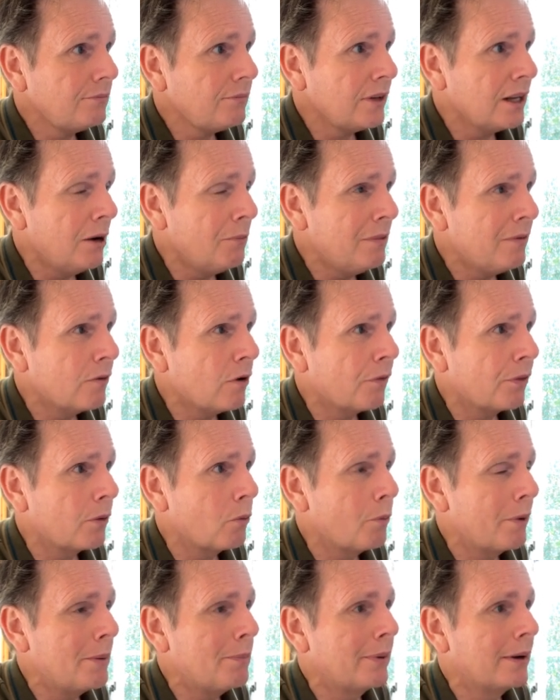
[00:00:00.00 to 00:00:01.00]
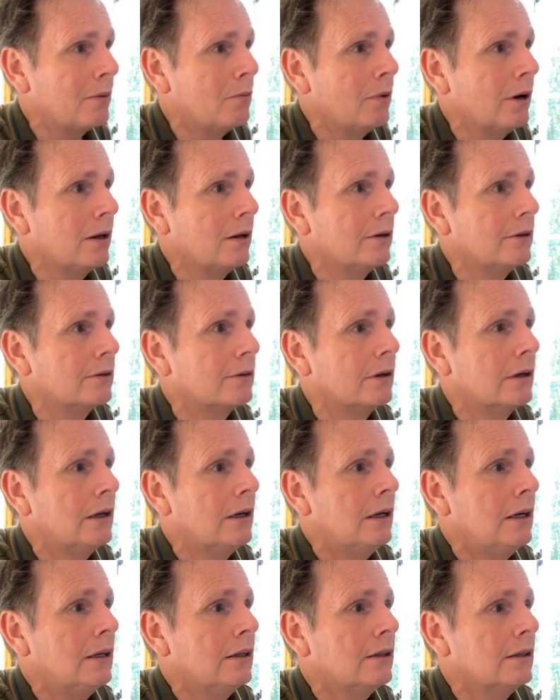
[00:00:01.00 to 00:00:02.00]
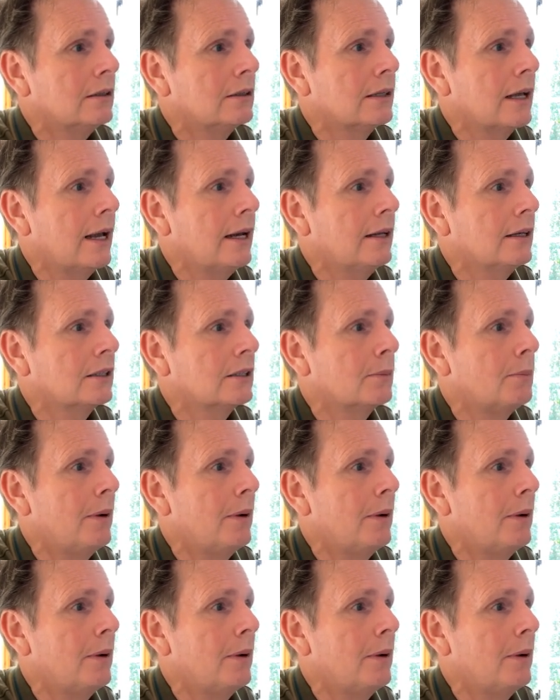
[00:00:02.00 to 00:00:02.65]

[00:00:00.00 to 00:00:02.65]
and we've got the weeping willow, the Salix